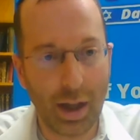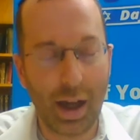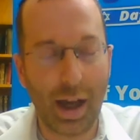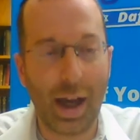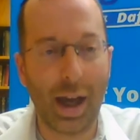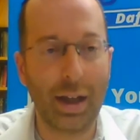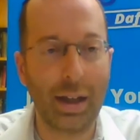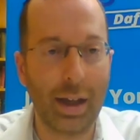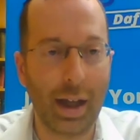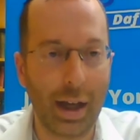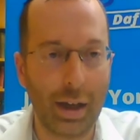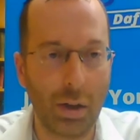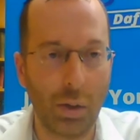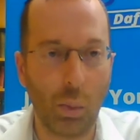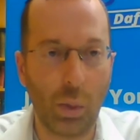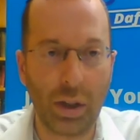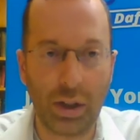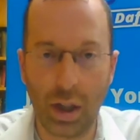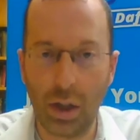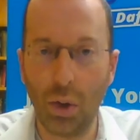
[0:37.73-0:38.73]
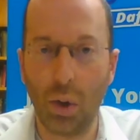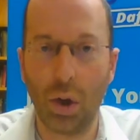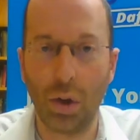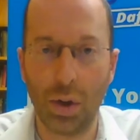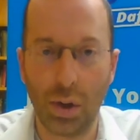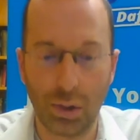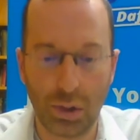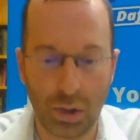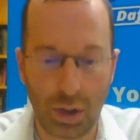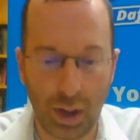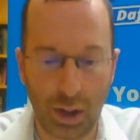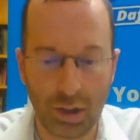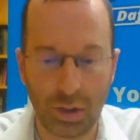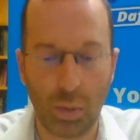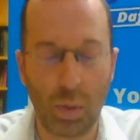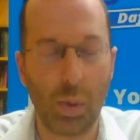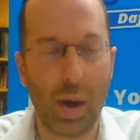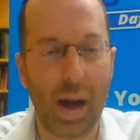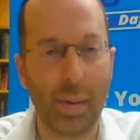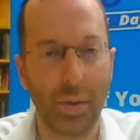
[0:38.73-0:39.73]
And yet, we did all those things and
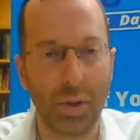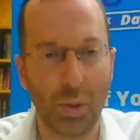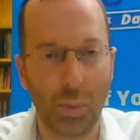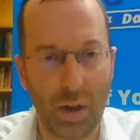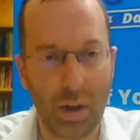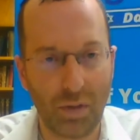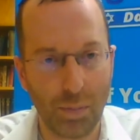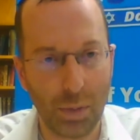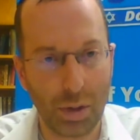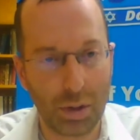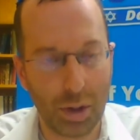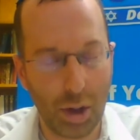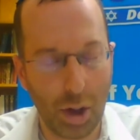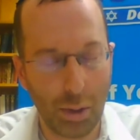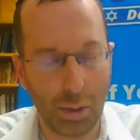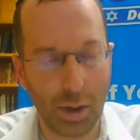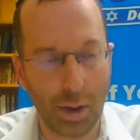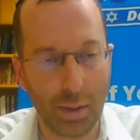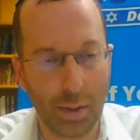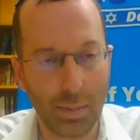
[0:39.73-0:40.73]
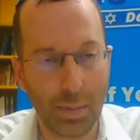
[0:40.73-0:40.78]
we were able to read from the Torah.